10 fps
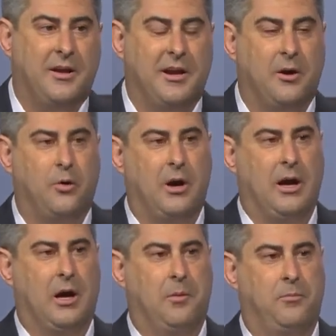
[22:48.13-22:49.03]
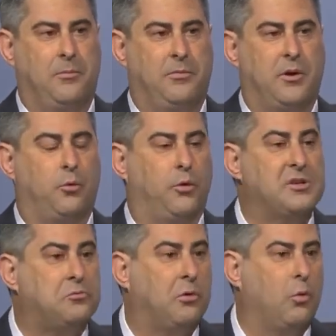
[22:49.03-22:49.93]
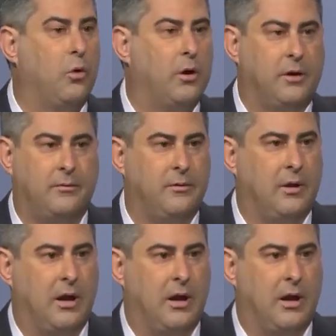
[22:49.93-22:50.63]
The risk reward